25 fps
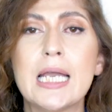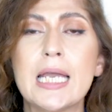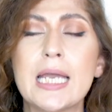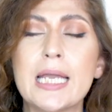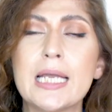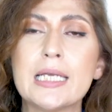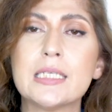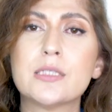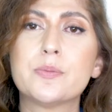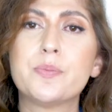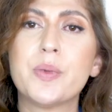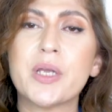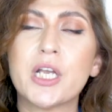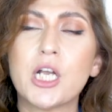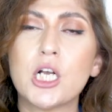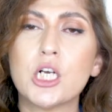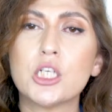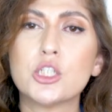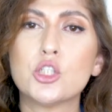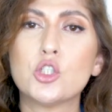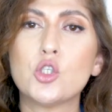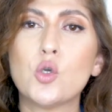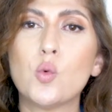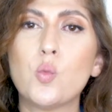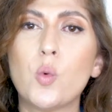is
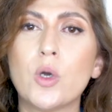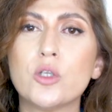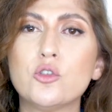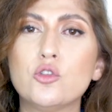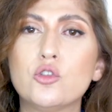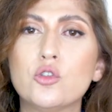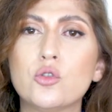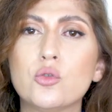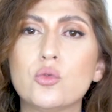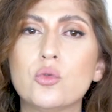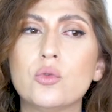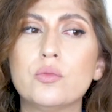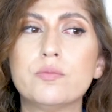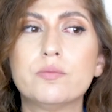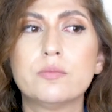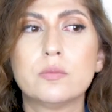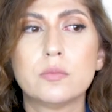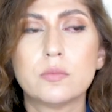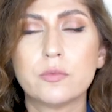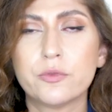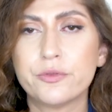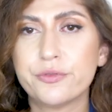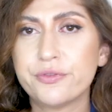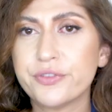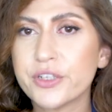because you want to
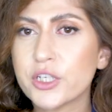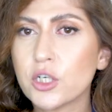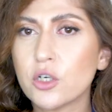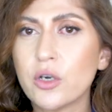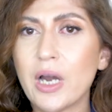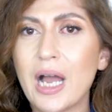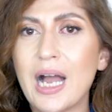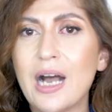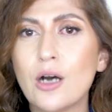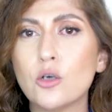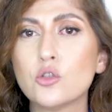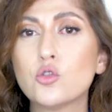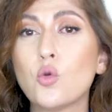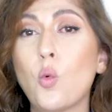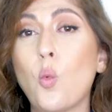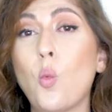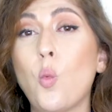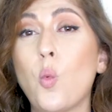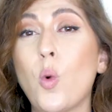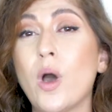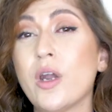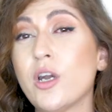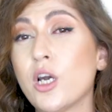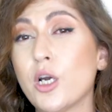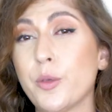figure out
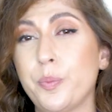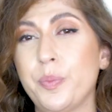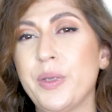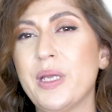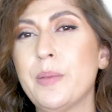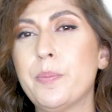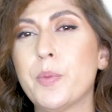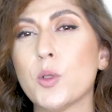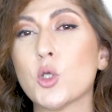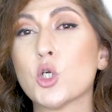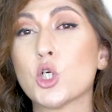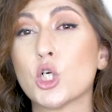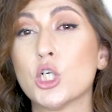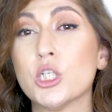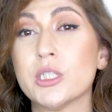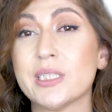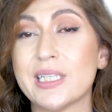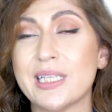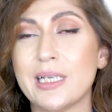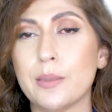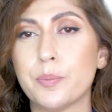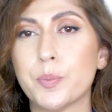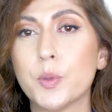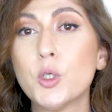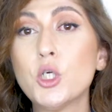what are people
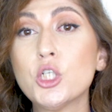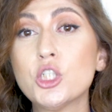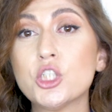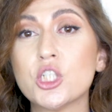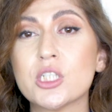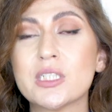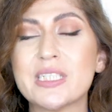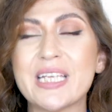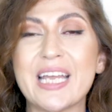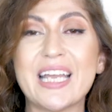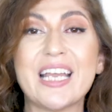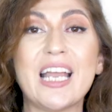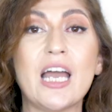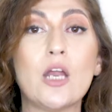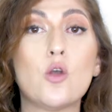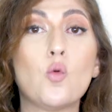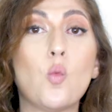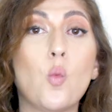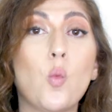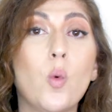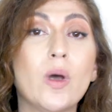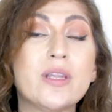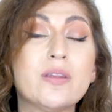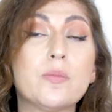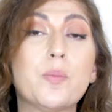currently purchasing
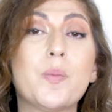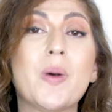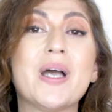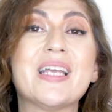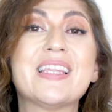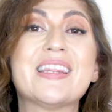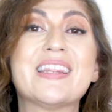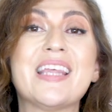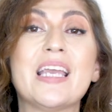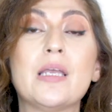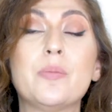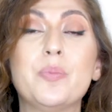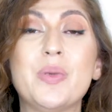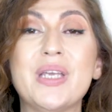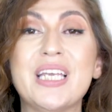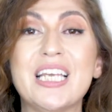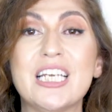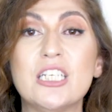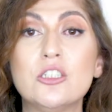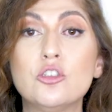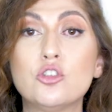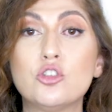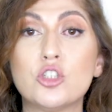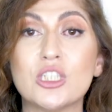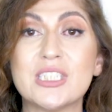and what might they be
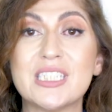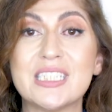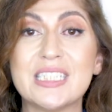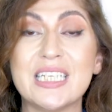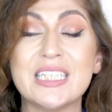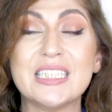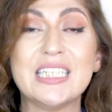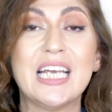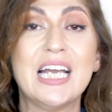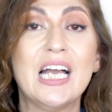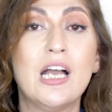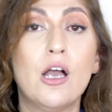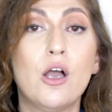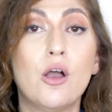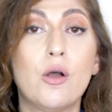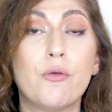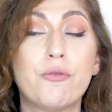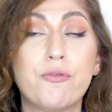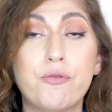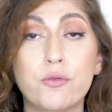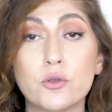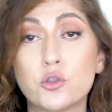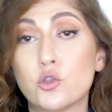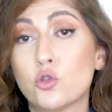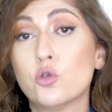interested
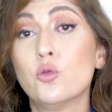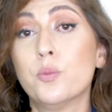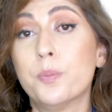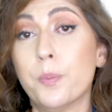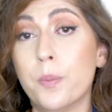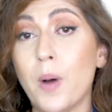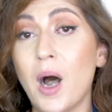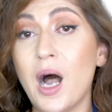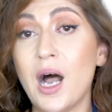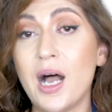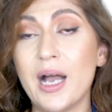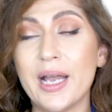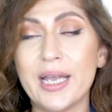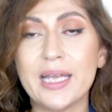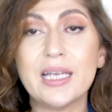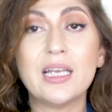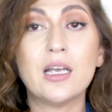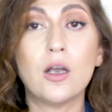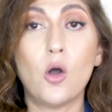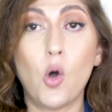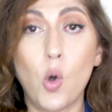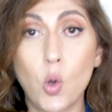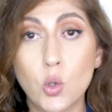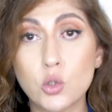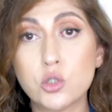to buy
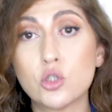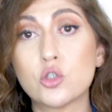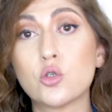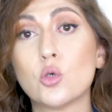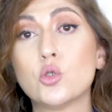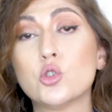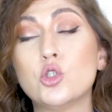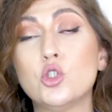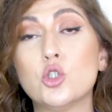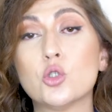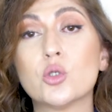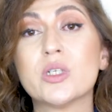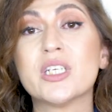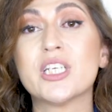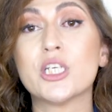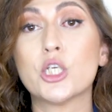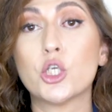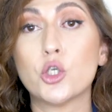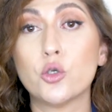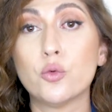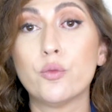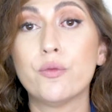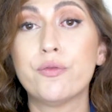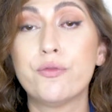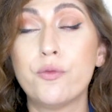also during
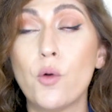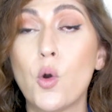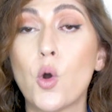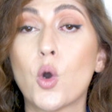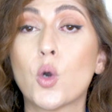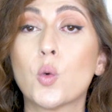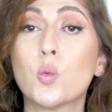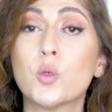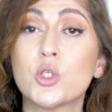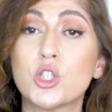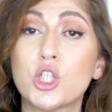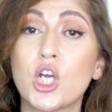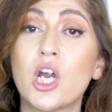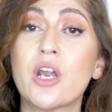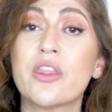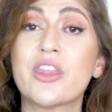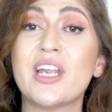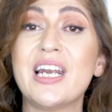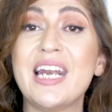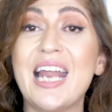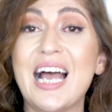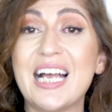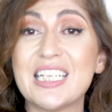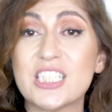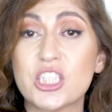Q4, which are the
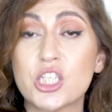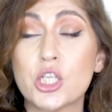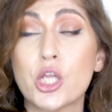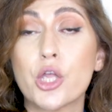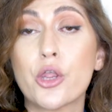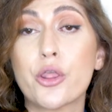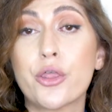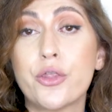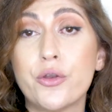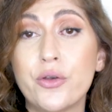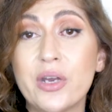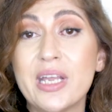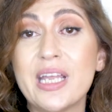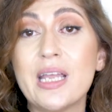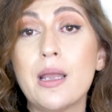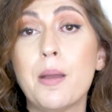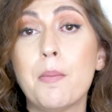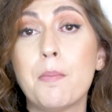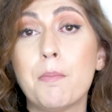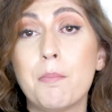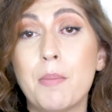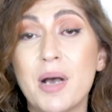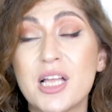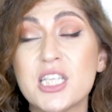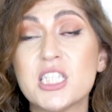last 3
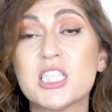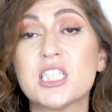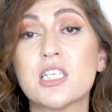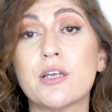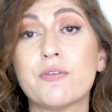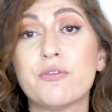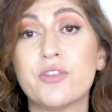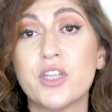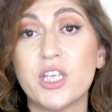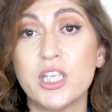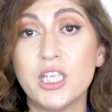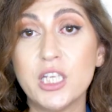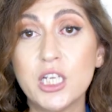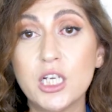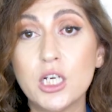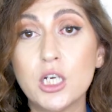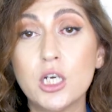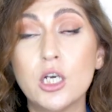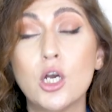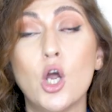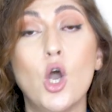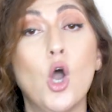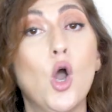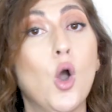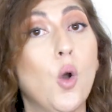months of the
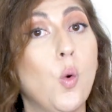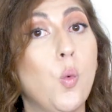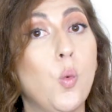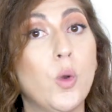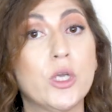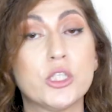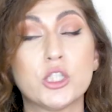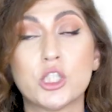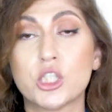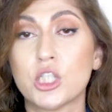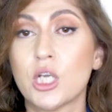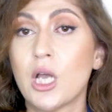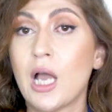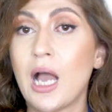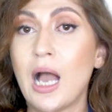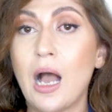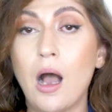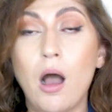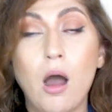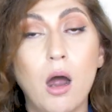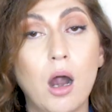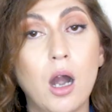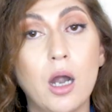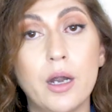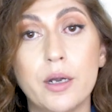year, which
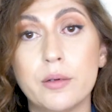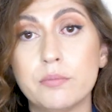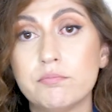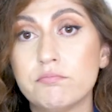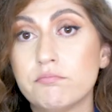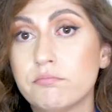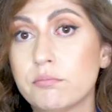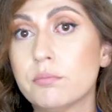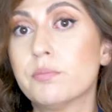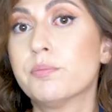are